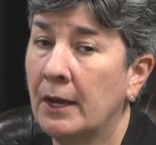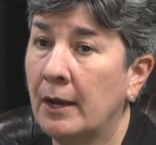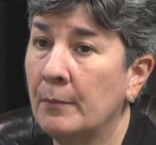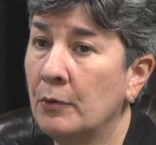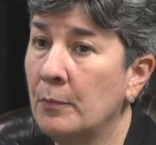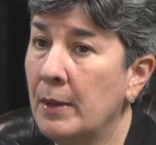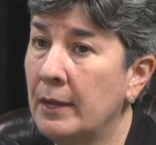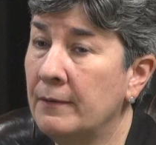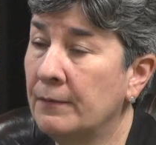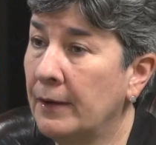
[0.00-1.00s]
um, who
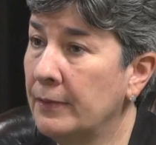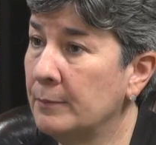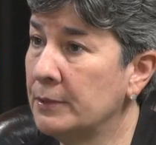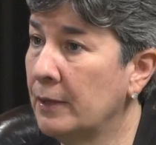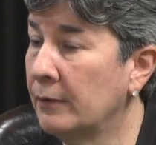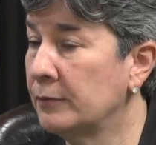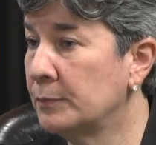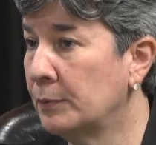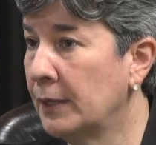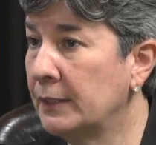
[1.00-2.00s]
may find
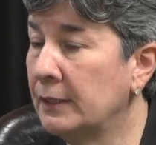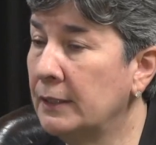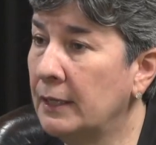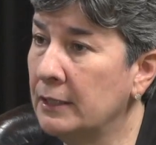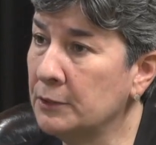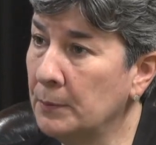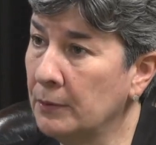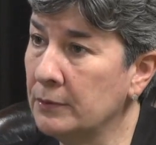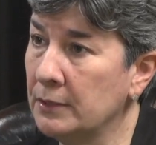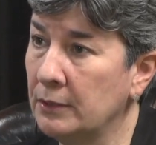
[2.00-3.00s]
themselves pregnant and
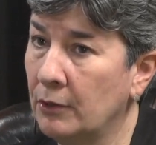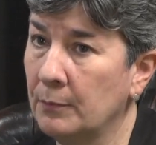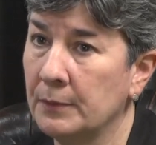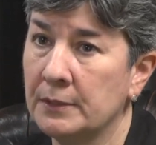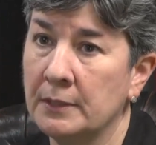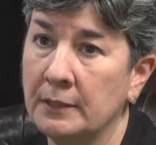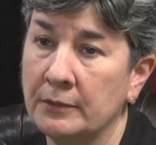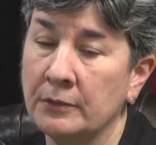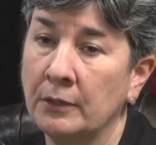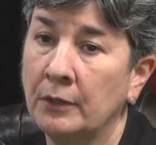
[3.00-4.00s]
experiencing
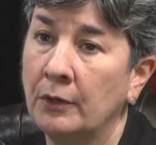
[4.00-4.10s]
homelessness